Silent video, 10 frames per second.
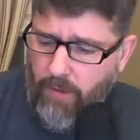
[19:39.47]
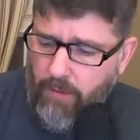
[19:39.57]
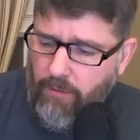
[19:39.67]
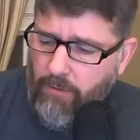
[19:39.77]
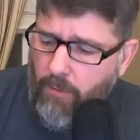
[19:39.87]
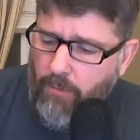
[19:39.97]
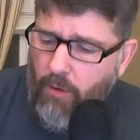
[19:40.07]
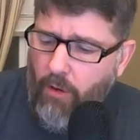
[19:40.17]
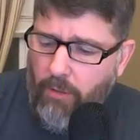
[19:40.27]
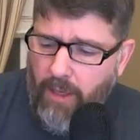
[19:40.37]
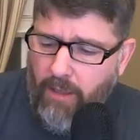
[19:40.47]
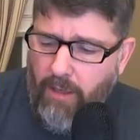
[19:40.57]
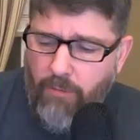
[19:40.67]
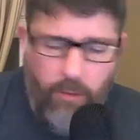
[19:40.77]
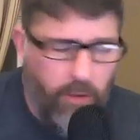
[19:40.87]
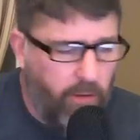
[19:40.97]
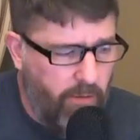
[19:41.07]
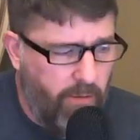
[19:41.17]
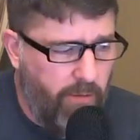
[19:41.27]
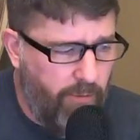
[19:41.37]
Because I was calling him out last week.
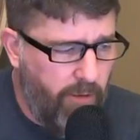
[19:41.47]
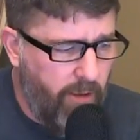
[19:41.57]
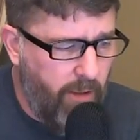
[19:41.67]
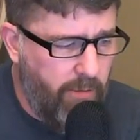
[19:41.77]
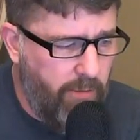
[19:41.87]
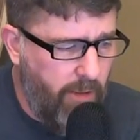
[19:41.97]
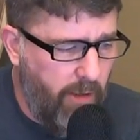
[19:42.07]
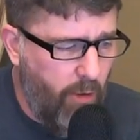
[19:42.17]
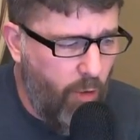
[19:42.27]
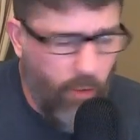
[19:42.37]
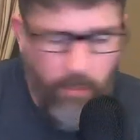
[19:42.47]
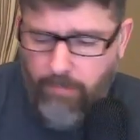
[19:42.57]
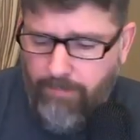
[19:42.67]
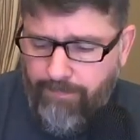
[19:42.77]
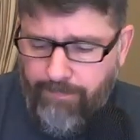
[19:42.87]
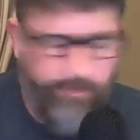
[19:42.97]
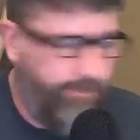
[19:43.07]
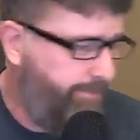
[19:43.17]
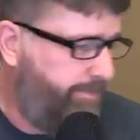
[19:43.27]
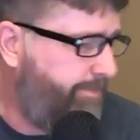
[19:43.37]
I figure I owe him
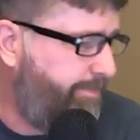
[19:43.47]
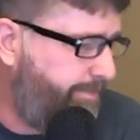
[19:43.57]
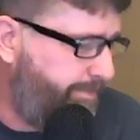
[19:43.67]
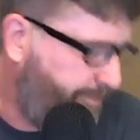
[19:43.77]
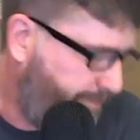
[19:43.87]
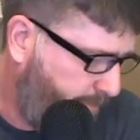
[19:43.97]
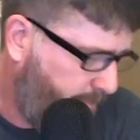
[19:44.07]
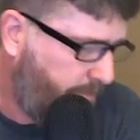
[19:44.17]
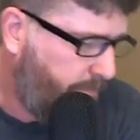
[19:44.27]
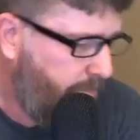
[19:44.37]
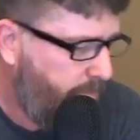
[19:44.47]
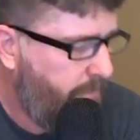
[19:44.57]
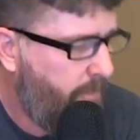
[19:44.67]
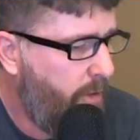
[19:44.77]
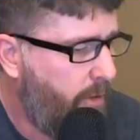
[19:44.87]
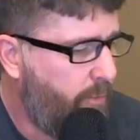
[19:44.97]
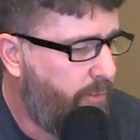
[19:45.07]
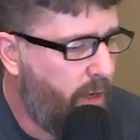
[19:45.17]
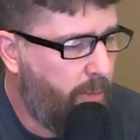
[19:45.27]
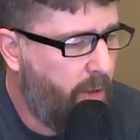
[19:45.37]
a little
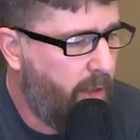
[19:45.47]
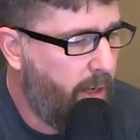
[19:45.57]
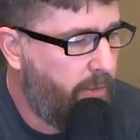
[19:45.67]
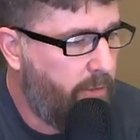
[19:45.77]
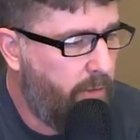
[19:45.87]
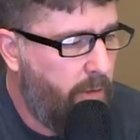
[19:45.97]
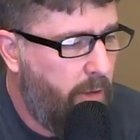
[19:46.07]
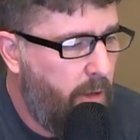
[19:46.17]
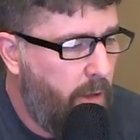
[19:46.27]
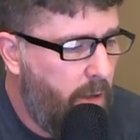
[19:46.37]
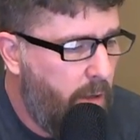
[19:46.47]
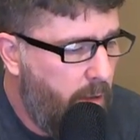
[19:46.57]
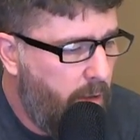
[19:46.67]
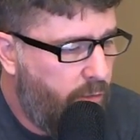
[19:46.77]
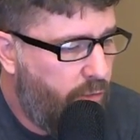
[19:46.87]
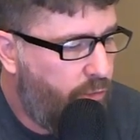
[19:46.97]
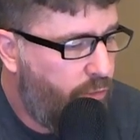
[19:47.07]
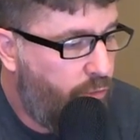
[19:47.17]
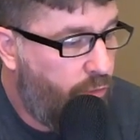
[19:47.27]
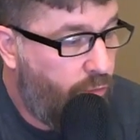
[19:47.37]
fireball action.
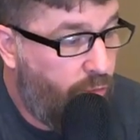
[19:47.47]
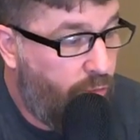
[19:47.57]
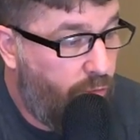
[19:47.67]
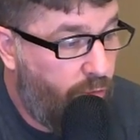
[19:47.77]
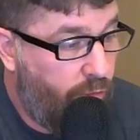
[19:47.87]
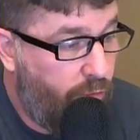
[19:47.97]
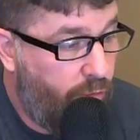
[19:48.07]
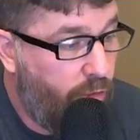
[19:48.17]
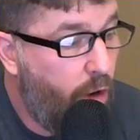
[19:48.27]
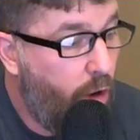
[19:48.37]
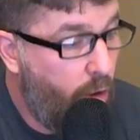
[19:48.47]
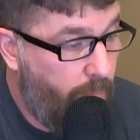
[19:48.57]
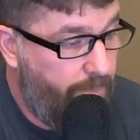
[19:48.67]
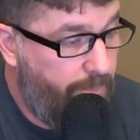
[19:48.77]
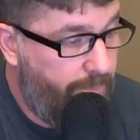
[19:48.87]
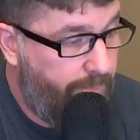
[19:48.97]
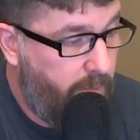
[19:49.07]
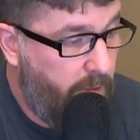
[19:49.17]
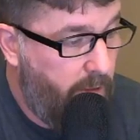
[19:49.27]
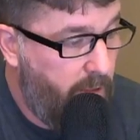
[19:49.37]
So,
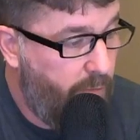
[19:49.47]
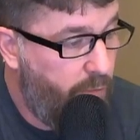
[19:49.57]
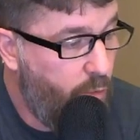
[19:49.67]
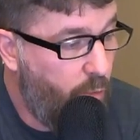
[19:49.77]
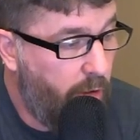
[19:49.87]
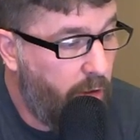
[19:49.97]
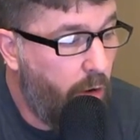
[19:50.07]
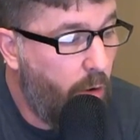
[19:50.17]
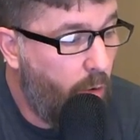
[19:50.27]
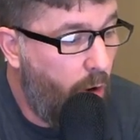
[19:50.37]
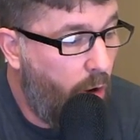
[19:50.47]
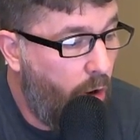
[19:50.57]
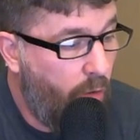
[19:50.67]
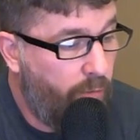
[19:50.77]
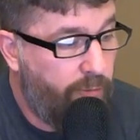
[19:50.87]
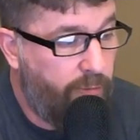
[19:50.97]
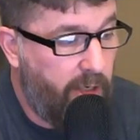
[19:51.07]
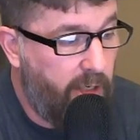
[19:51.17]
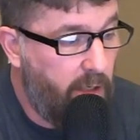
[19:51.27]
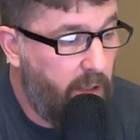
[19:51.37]
if you were to go all
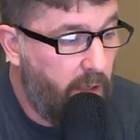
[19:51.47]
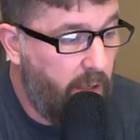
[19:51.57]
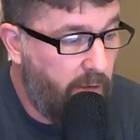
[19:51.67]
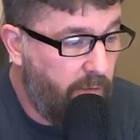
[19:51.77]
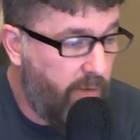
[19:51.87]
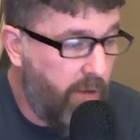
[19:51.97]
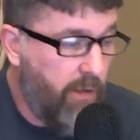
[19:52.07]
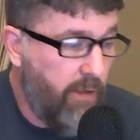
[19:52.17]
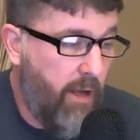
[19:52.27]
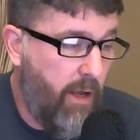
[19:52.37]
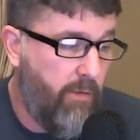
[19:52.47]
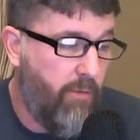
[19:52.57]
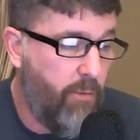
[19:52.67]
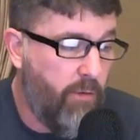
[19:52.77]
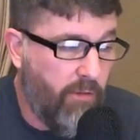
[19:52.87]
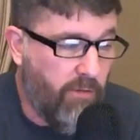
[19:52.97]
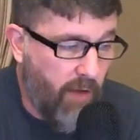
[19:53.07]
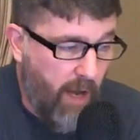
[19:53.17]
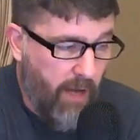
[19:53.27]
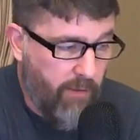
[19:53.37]
frickin' in on this thing at
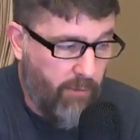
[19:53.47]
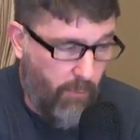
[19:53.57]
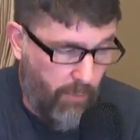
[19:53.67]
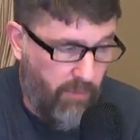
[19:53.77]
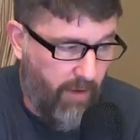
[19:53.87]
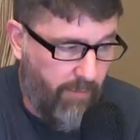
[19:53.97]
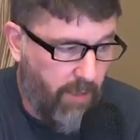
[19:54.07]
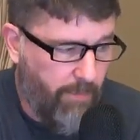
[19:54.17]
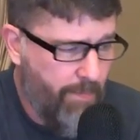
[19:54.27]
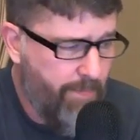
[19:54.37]
$369, so $370,